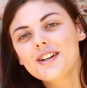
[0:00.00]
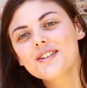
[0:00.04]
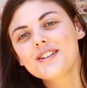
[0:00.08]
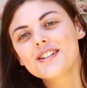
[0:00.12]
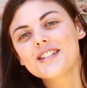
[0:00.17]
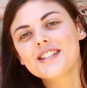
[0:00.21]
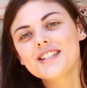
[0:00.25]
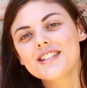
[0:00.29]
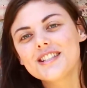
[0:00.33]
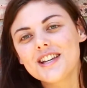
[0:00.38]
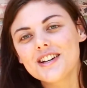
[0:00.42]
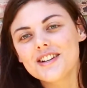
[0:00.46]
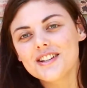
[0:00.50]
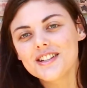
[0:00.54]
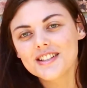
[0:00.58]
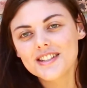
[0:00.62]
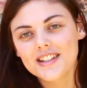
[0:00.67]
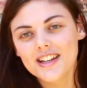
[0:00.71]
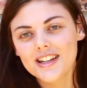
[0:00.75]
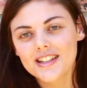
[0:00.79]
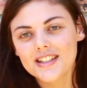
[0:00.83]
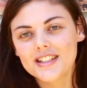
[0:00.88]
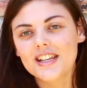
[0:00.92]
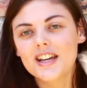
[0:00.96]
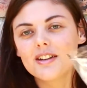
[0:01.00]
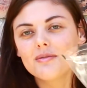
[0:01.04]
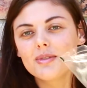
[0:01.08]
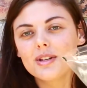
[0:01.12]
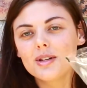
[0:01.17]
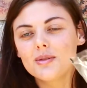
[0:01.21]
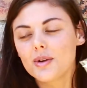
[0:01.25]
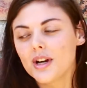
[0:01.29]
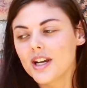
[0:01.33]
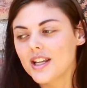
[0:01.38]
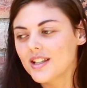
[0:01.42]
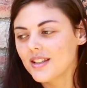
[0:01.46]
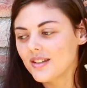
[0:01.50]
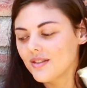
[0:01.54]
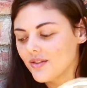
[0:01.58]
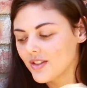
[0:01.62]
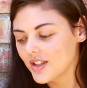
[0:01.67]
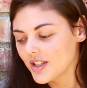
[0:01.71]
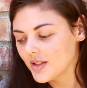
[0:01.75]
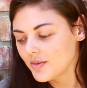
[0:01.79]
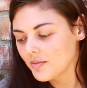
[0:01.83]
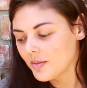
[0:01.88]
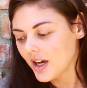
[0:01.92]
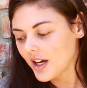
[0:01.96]
was so exciting. I've been waiting
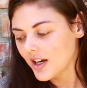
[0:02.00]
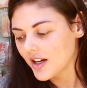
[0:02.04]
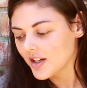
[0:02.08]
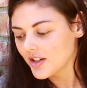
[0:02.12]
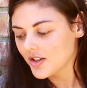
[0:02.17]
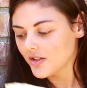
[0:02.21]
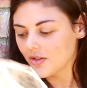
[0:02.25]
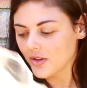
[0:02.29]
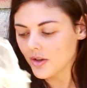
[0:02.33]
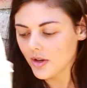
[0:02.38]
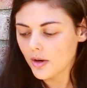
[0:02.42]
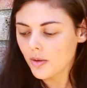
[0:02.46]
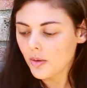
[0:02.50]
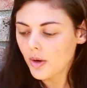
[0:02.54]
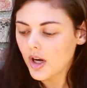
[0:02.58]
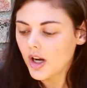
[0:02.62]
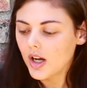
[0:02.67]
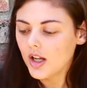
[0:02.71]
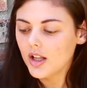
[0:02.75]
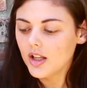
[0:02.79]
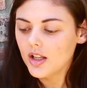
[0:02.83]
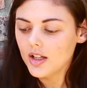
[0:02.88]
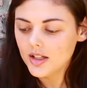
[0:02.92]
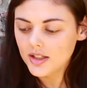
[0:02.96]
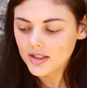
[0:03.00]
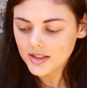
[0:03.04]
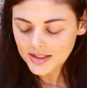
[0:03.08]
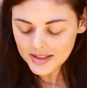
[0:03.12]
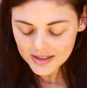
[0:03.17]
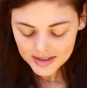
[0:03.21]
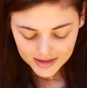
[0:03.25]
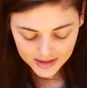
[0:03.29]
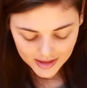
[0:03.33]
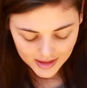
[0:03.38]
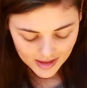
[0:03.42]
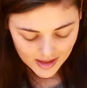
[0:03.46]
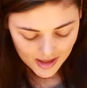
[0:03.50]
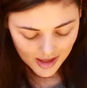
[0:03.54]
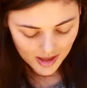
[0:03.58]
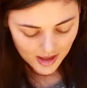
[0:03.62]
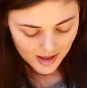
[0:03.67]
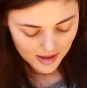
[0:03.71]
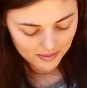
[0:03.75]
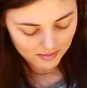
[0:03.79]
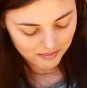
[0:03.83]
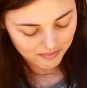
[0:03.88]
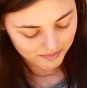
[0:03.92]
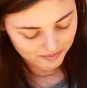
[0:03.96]
for this package for a while.
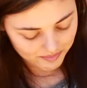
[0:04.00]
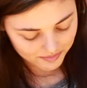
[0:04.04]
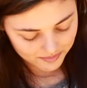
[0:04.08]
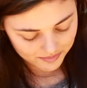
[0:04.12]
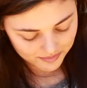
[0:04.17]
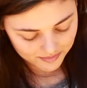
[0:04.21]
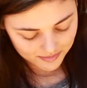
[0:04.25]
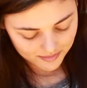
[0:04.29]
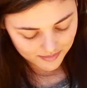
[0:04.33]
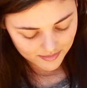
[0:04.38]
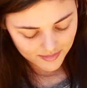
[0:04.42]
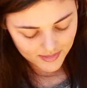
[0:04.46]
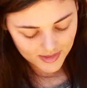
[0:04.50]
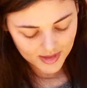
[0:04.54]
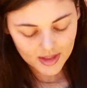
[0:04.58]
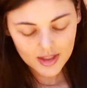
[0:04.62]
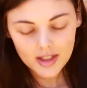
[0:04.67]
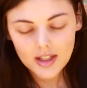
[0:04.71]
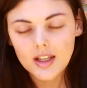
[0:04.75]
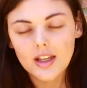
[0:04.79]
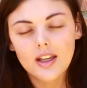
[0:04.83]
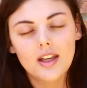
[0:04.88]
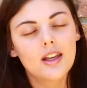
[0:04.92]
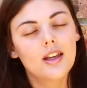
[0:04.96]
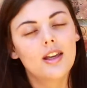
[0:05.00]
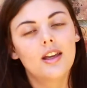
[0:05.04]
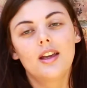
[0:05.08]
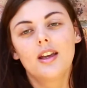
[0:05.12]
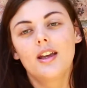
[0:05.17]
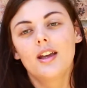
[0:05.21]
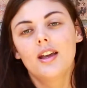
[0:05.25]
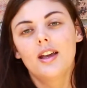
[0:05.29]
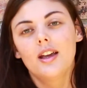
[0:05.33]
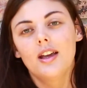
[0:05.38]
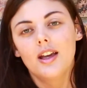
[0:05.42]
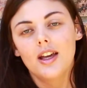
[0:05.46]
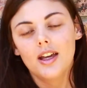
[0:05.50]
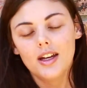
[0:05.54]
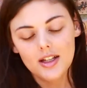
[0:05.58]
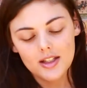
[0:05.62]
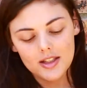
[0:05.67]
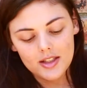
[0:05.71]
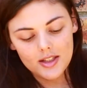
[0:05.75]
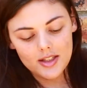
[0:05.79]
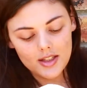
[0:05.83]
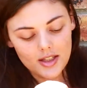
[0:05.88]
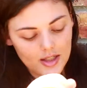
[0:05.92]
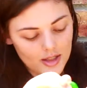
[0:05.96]
And
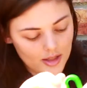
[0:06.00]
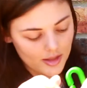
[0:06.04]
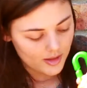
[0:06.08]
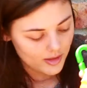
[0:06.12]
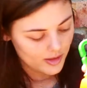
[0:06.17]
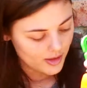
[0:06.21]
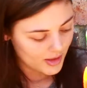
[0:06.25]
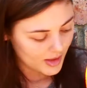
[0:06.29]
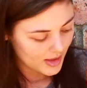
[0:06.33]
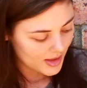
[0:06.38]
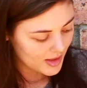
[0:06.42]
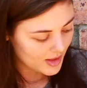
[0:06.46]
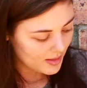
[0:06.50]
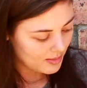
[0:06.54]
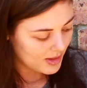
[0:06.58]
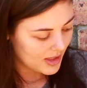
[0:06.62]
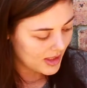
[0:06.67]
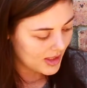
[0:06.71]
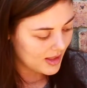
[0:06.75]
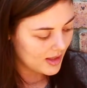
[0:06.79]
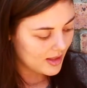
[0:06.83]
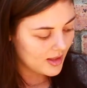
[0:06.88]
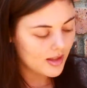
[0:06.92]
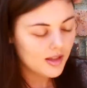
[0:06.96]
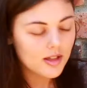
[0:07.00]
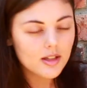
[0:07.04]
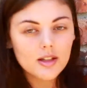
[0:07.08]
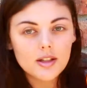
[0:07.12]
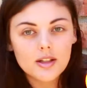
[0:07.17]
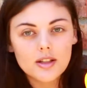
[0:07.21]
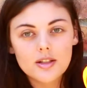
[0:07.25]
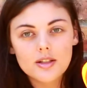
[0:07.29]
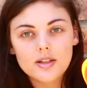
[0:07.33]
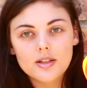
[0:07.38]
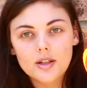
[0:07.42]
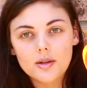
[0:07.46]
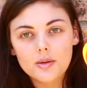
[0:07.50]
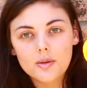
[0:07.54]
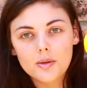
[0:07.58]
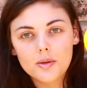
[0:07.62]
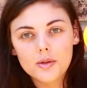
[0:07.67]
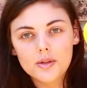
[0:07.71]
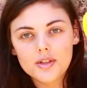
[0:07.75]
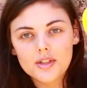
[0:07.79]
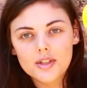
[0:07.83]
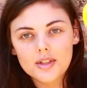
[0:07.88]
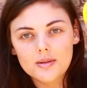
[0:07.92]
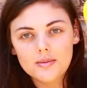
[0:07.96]
it's just been so
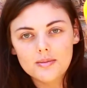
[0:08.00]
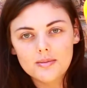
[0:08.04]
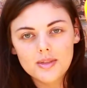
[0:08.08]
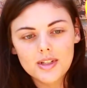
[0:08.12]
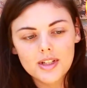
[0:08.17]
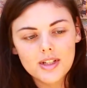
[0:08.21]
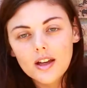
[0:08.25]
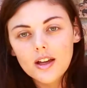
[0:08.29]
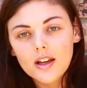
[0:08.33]
awesome.